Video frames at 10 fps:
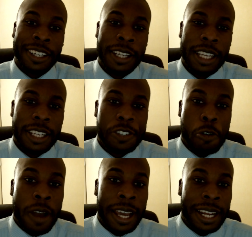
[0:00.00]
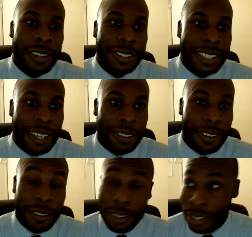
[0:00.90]
Try it out in South Dakota,
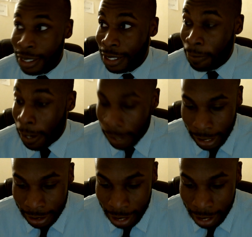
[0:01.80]
because it's very easy.